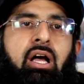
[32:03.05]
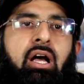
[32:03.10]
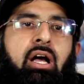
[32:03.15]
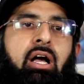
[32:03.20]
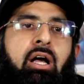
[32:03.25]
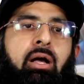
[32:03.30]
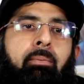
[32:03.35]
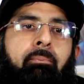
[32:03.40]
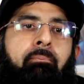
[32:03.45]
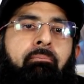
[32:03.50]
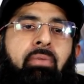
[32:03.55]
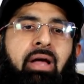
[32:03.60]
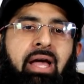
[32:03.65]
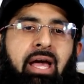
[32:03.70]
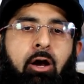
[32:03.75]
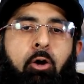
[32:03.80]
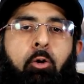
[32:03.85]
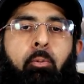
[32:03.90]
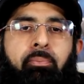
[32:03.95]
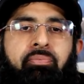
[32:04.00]
Um,
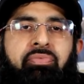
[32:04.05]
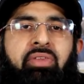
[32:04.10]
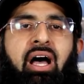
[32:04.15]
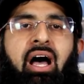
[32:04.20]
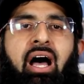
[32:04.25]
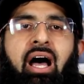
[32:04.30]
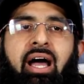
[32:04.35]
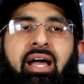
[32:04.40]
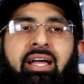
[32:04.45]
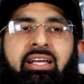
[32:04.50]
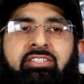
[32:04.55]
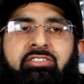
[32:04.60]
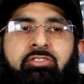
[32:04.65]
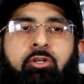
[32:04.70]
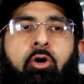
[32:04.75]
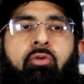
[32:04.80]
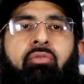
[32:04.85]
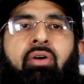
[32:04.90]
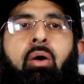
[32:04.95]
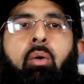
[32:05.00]
help the
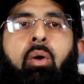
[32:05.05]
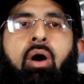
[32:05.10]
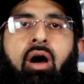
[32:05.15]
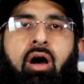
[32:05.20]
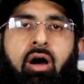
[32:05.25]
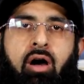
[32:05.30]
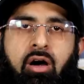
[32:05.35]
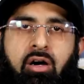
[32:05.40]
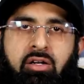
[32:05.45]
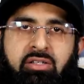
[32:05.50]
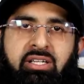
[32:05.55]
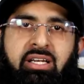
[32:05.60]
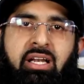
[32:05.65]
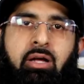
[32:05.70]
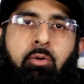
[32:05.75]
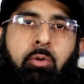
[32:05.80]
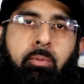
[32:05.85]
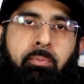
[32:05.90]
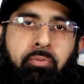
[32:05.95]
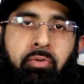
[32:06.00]
eyes of our heart
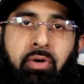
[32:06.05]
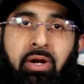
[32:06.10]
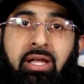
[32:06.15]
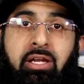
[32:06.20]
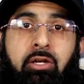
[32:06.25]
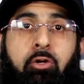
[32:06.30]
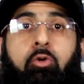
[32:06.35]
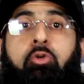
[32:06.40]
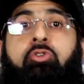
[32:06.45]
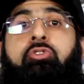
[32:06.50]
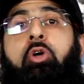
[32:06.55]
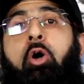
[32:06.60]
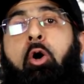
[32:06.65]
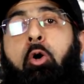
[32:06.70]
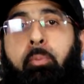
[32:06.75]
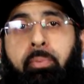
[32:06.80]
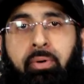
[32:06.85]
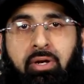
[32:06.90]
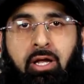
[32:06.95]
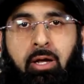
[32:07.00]
and our brain also
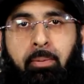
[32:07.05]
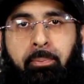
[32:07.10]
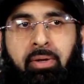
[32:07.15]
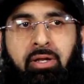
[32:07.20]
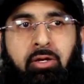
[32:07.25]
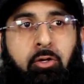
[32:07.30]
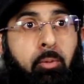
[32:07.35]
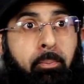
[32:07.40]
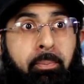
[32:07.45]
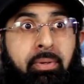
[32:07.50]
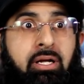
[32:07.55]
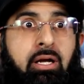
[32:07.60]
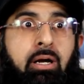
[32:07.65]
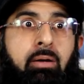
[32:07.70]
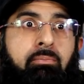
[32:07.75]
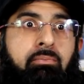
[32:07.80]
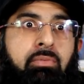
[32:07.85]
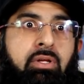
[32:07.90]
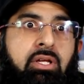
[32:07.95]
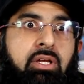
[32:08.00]
open up and not
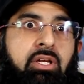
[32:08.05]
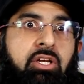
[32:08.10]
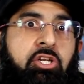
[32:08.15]
become